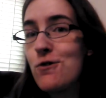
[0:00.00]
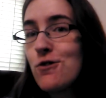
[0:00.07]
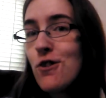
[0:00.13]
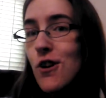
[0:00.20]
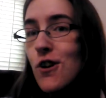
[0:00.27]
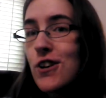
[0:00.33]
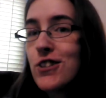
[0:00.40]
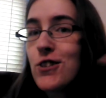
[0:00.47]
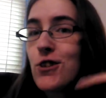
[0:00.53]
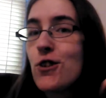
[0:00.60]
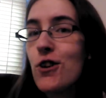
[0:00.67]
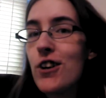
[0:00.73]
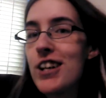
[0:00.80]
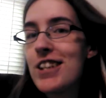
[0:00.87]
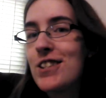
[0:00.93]
So it's a
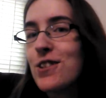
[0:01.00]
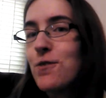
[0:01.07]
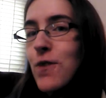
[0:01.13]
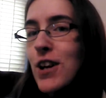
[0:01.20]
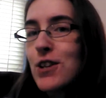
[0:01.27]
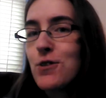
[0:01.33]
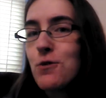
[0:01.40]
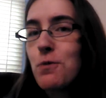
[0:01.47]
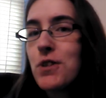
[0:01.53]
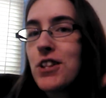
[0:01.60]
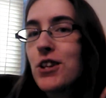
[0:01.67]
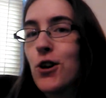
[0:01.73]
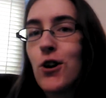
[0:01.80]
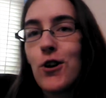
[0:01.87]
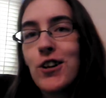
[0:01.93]
glorious face with
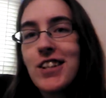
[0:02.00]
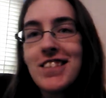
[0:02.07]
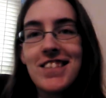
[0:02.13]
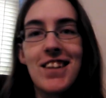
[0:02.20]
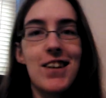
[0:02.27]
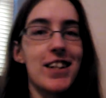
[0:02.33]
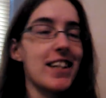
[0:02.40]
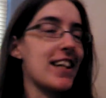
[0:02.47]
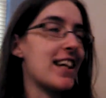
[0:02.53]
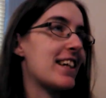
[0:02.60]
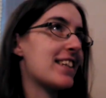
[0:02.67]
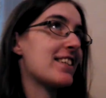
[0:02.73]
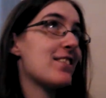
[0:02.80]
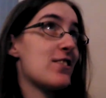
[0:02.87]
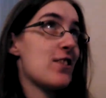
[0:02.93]
a glorious
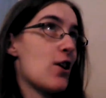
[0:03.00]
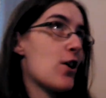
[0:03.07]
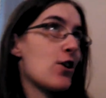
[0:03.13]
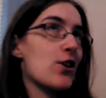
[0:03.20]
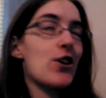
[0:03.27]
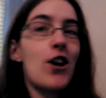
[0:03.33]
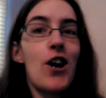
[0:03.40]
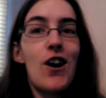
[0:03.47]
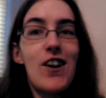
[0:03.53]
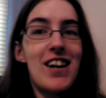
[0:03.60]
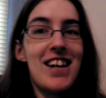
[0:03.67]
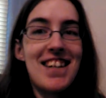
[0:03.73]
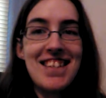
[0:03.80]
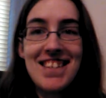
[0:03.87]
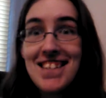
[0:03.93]
haircut. It's so
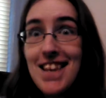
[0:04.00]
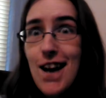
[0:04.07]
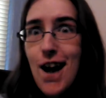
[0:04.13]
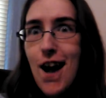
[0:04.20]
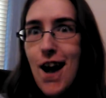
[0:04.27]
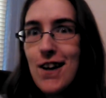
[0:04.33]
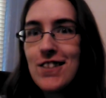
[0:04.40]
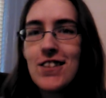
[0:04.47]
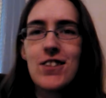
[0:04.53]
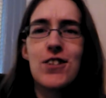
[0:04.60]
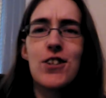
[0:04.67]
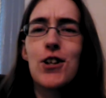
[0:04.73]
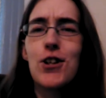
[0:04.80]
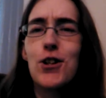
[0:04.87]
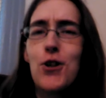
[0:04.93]
glorious. Yes,
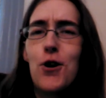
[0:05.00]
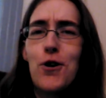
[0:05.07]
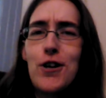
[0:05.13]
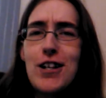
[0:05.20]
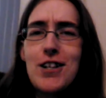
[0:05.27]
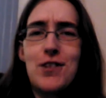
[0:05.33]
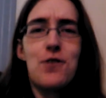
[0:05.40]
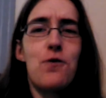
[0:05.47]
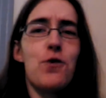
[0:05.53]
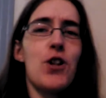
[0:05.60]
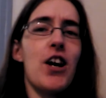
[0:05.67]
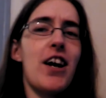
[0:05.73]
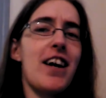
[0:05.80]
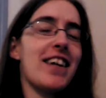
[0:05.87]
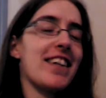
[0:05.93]
it's a glorious
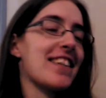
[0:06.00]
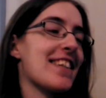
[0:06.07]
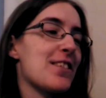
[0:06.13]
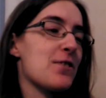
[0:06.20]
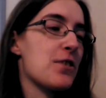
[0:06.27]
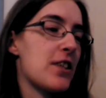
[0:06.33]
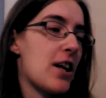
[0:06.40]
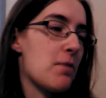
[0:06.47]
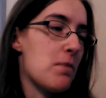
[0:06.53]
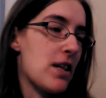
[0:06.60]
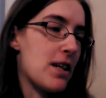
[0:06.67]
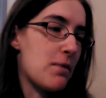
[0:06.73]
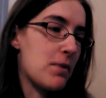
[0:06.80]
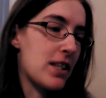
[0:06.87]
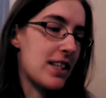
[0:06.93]
vlog. That's what I'm
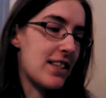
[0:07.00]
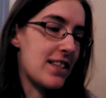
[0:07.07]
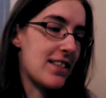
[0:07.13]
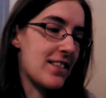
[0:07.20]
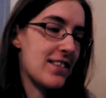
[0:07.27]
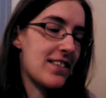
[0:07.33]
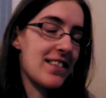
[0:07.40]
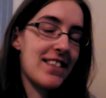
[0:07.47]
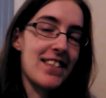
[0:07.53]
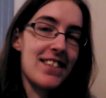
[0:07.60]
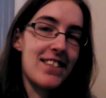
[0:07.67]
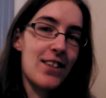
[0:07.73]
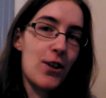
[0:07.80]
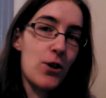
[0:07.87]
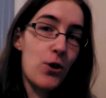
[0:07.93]
naming this.
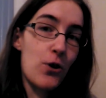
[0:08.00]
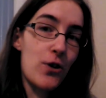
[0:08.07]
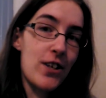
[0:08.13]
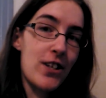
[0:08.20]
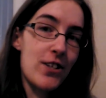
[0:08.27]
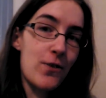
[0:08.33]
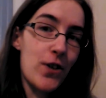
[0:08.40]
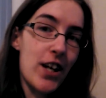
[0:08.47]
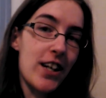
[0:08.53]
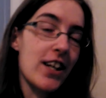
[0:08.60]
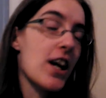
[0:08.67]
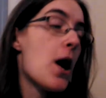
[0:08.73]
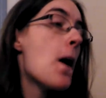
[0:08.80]
It's the glorious vlog.